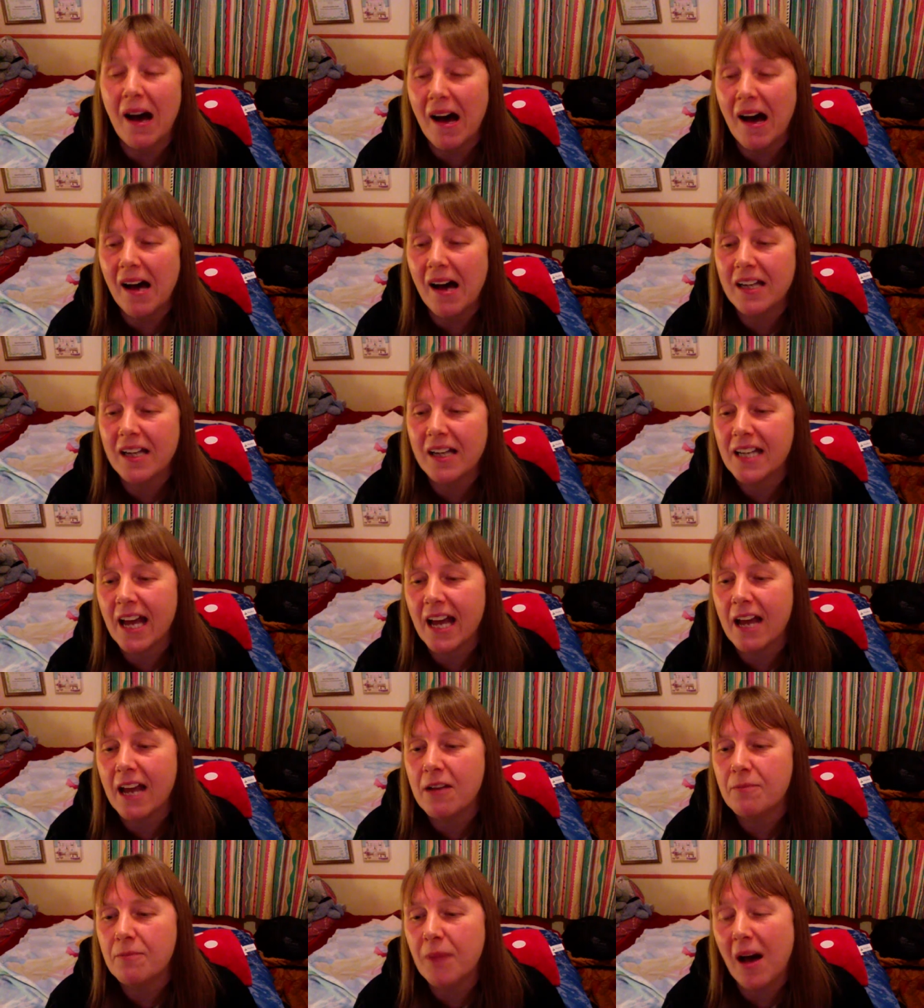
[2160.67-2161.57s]
you
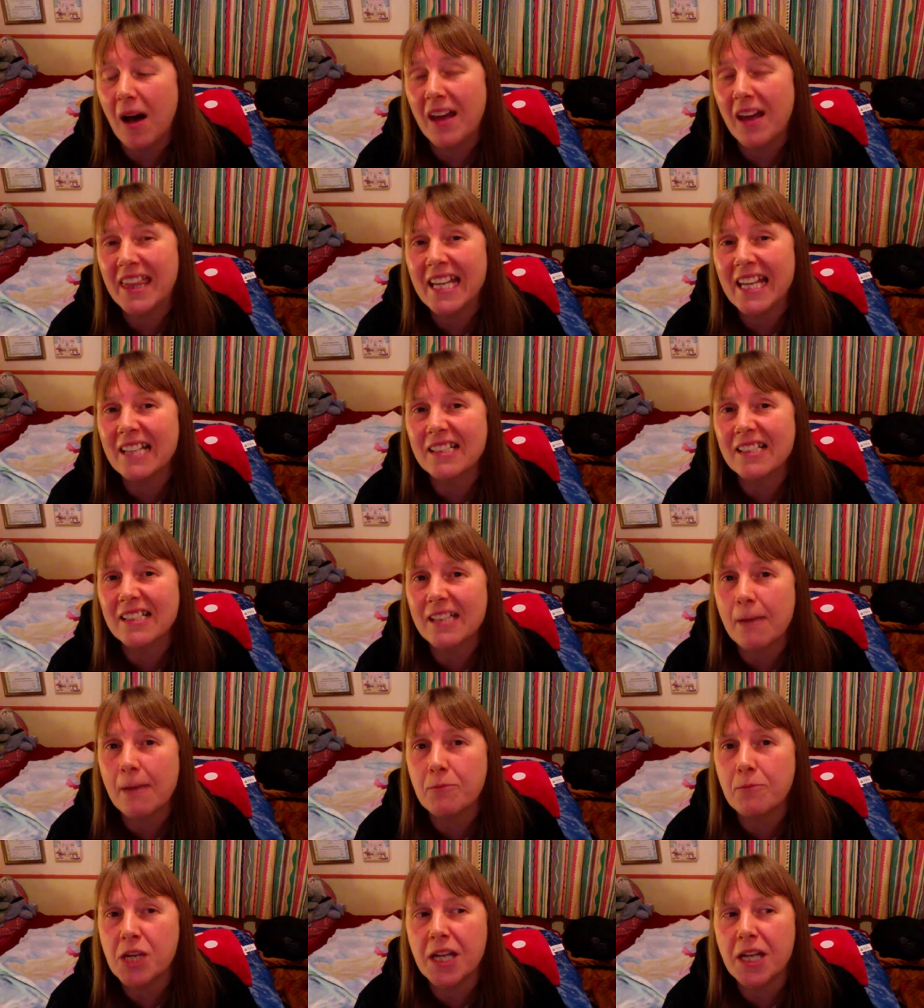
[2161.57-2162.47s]
know, but I think
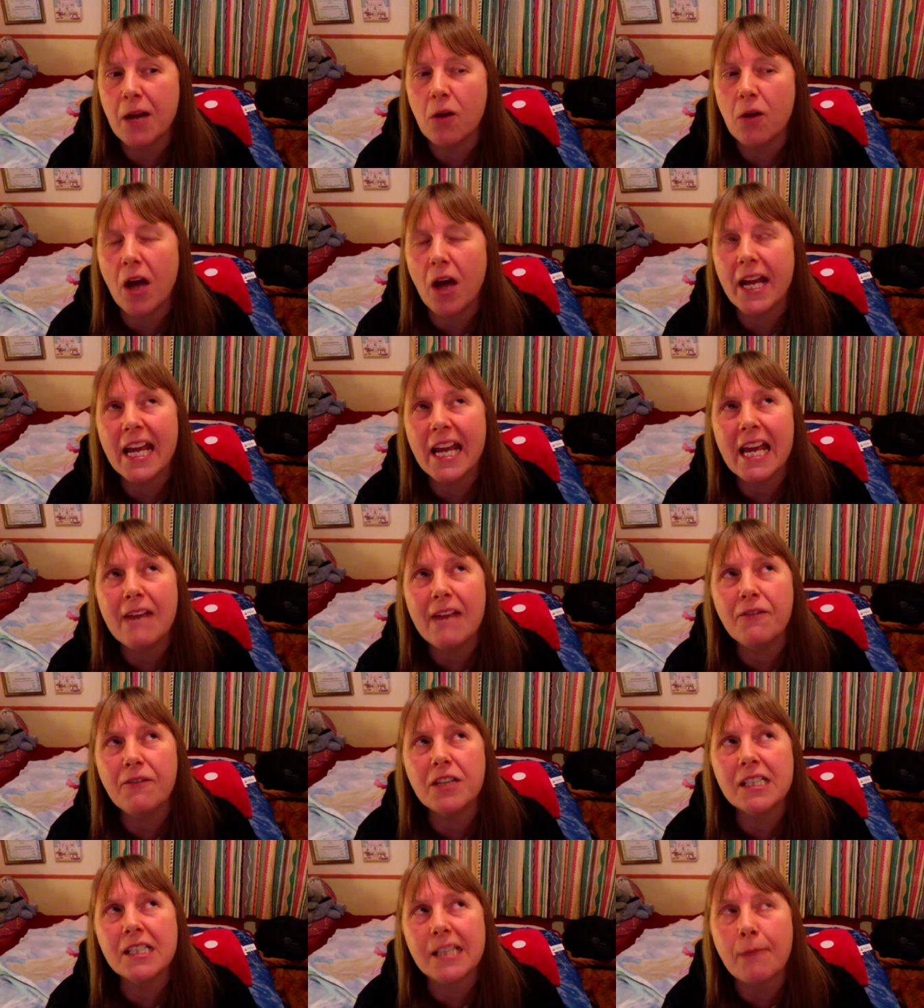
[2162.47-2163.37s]
some, you know, like
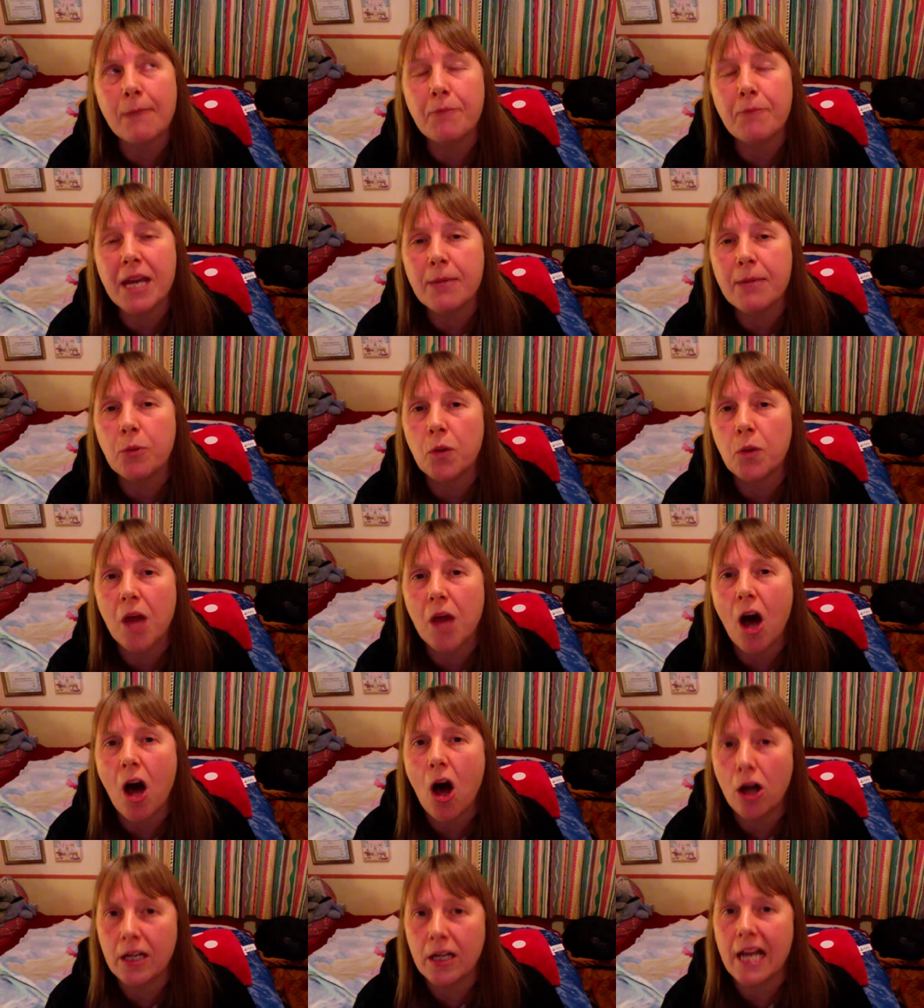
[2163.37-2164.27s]
even some people that
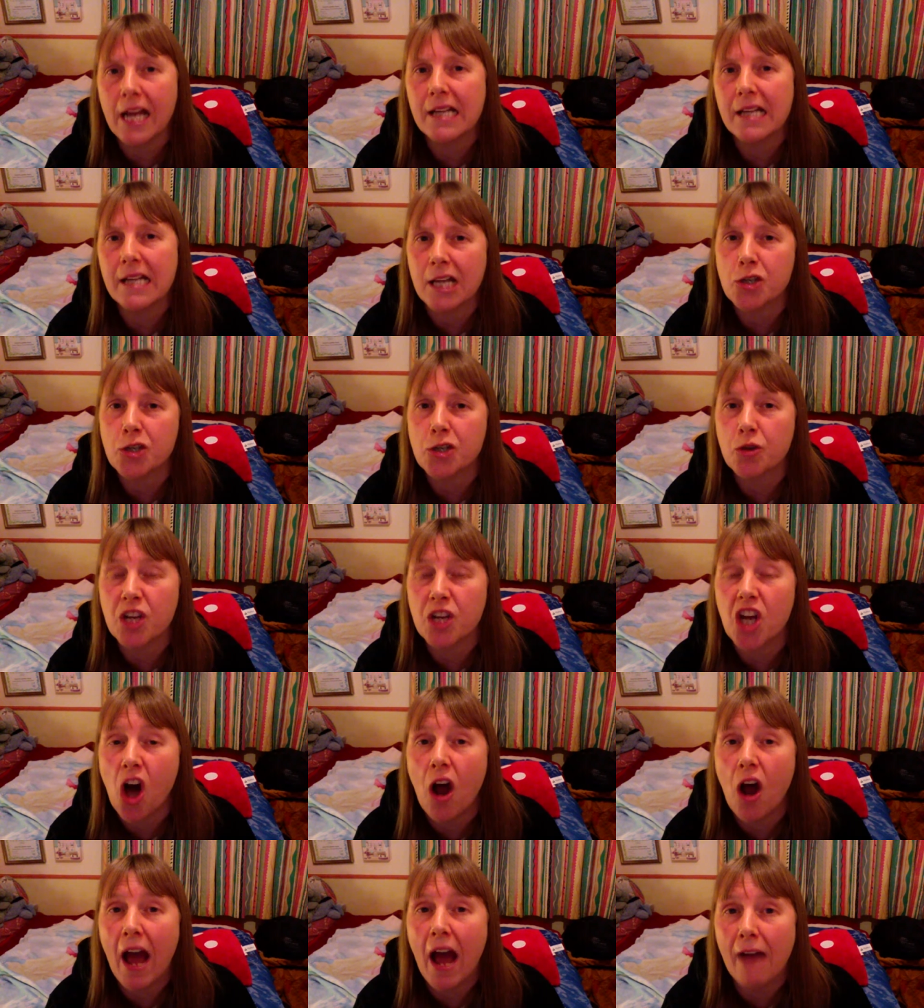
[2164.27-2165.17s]
aren't asexual that
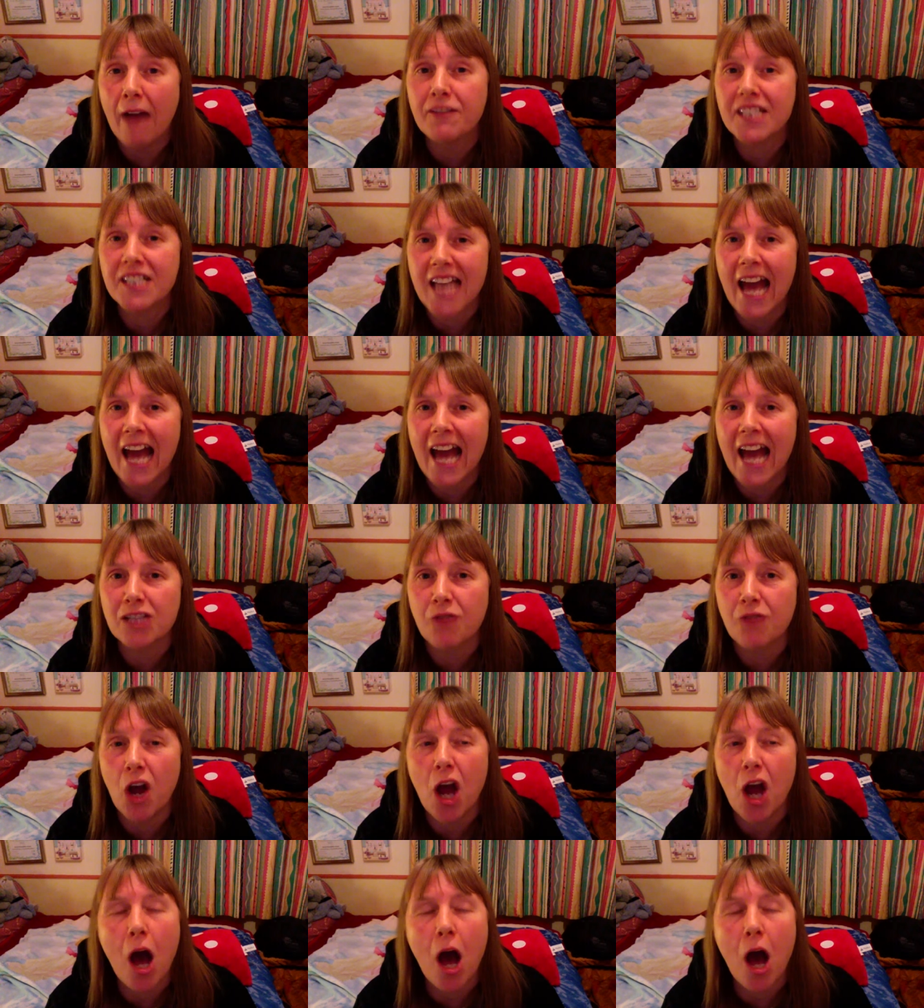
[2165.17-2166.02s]
can't have sex, right?